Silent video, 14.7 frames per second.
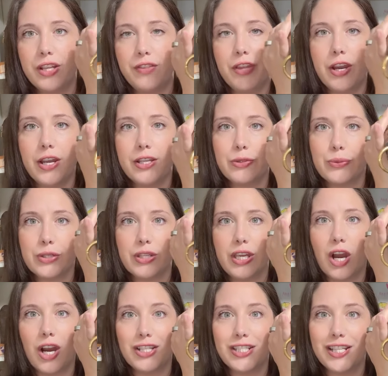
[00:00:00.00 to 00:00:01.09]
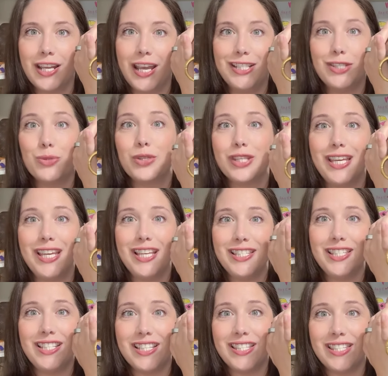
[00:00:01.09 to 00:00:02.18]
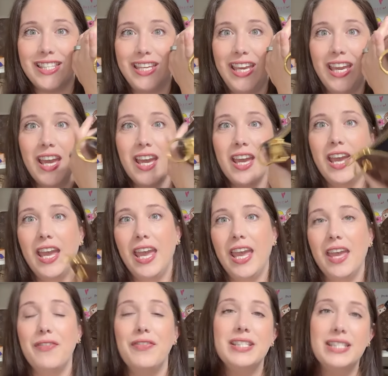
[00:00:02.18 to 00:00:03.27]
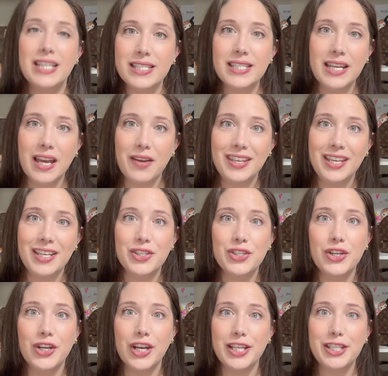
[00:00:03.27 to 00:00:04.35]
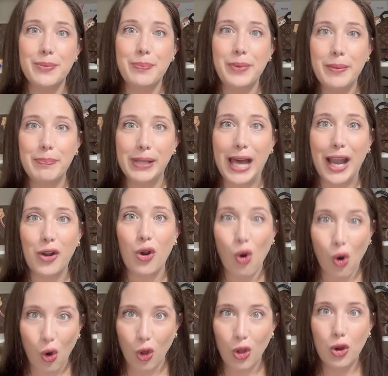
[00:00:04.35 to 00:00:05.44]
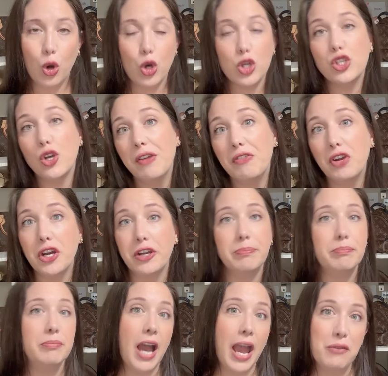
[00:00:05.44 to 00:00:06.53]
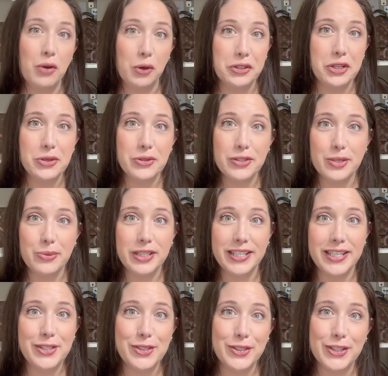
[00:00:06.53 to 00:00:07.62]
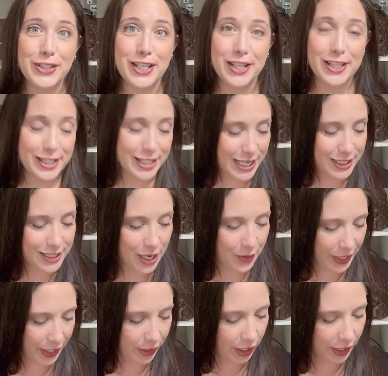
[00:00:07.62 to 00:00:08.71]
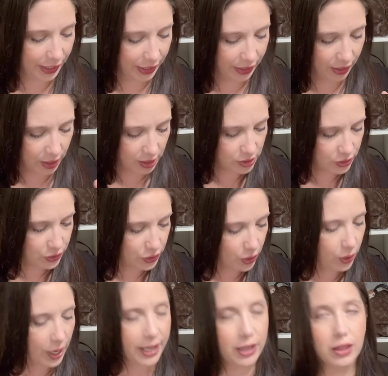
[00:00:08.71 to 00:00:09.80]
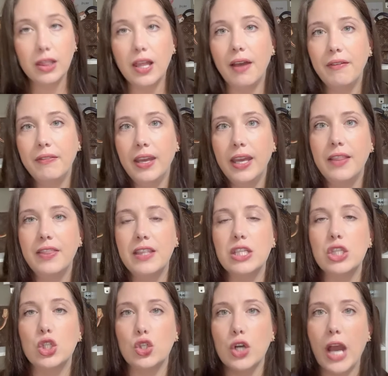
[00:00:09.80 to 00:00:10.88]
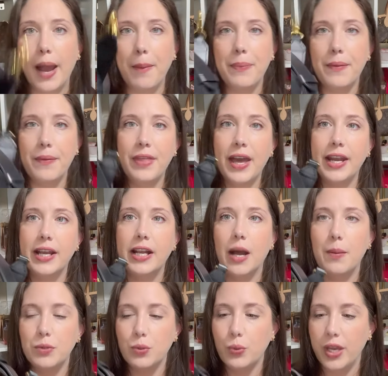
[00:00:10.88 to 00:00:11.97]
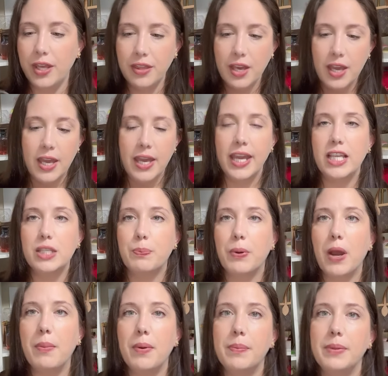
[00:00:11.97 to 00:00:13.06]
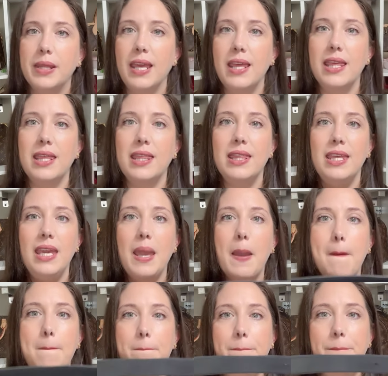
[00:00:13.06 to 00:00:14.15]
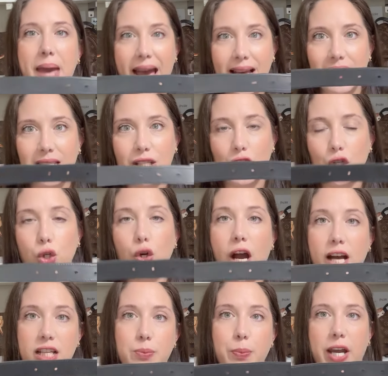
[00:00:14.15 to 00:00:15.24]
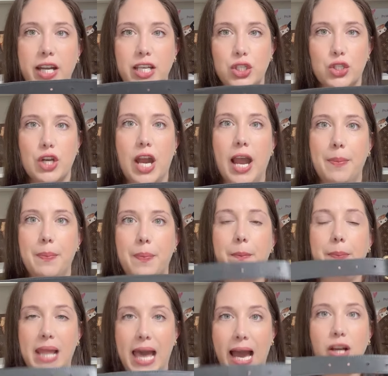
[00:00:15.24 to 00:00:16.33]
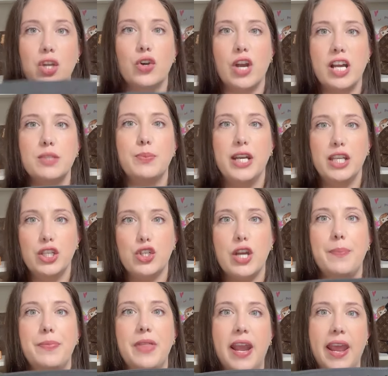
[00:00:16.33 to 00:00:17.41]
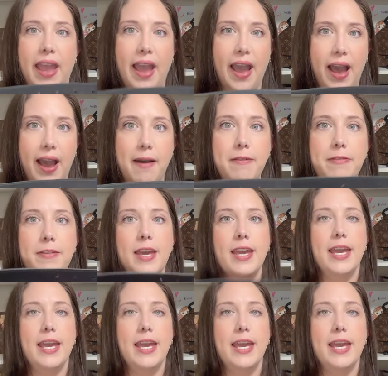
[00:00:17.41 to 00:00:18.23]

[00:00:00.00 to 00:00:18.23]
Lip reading: in there, it's really easy to see. If it doesn't have the insert, it's a big black hole. Or so I've heard. I've only used it with the insert since that's how I got it. So I love it. The strap that it comes with is probably the best crossbody strap, black crossbody strap that I have.